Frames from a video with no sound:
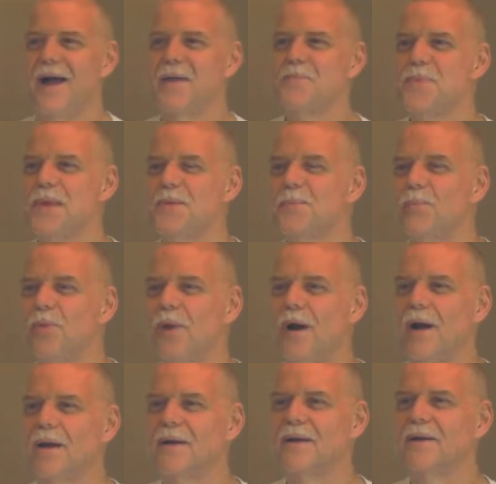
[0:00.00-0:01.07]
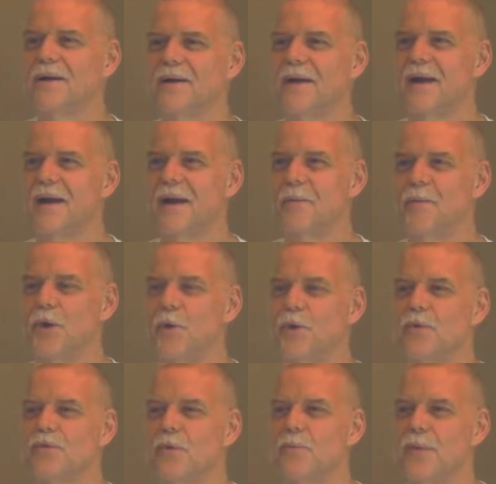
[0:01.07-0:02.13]
Hi, I'm Benton. I'm the
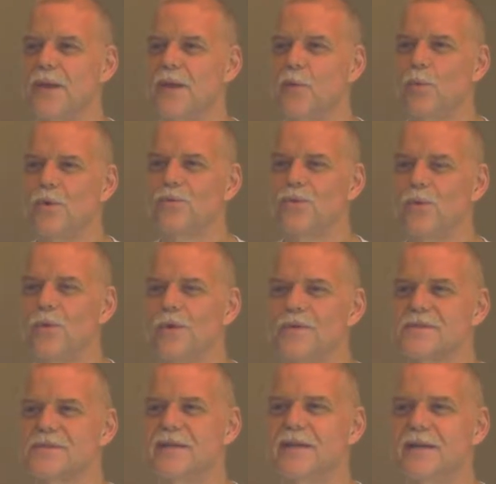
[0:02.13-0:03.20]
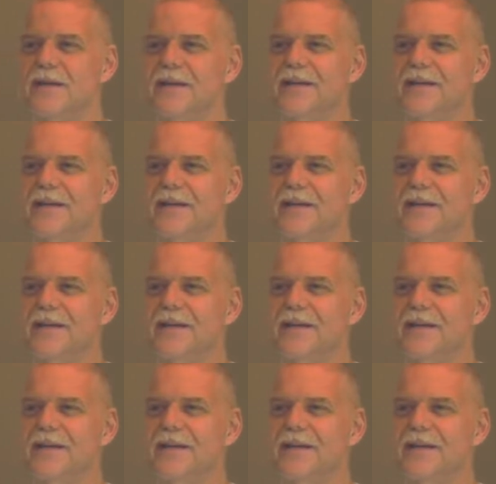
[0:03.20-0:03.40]
owner of Abita wood floors.